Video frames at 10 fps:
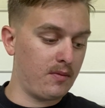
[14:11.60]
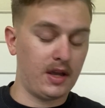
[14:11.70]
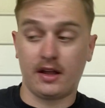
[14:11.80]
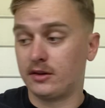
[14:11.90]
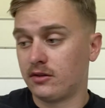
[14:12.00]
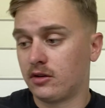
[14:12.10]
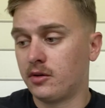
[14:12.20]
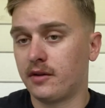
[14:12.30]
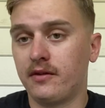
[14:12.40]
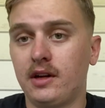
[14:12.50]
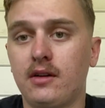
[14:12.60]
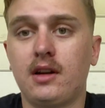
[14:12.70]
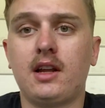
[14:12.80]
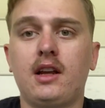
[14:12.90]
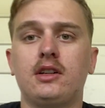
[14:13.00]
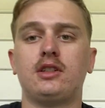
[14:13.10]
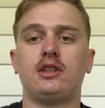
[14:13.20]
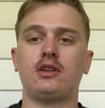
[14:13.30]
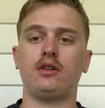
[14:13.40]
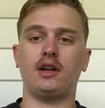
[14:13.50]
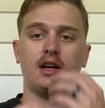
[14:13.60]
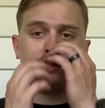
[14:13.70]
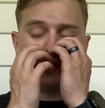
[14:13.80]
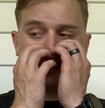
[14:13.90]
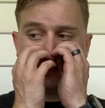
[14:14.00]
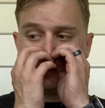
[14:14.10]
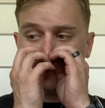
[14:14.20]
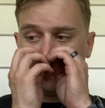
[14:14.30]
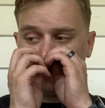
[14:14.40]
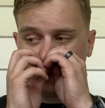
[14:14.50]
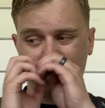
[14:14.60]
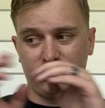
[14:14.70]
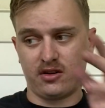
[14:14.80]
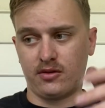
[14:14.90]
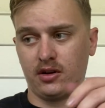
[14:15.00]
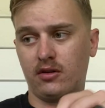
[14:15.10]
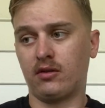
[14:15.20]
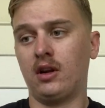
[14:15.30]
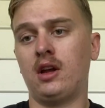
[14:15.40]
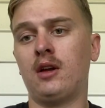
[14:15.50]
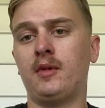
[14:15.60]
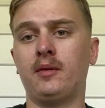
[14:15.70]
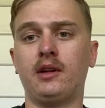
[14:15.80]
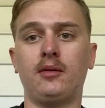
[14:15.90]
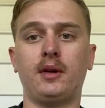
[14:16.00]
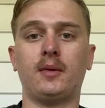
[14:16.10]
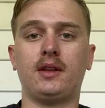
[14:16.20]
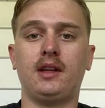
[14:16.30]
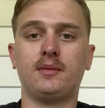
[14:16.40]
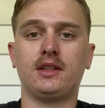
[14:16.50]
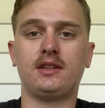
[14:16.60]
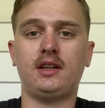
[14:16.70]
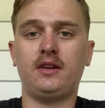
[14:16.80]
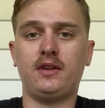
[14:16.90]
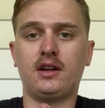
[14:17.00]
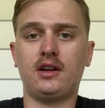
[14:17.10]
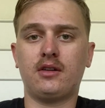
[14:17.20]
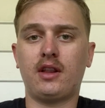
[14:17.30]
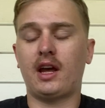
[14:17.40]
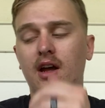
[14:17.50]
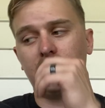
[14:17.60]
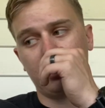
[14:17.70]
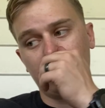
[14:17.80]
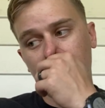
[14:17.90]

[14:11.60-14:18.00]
Yeah, that was a real quick video today just to show you guys how to take it apart for those who don't know. Maybe a little bit about the M16 if you didn't know that.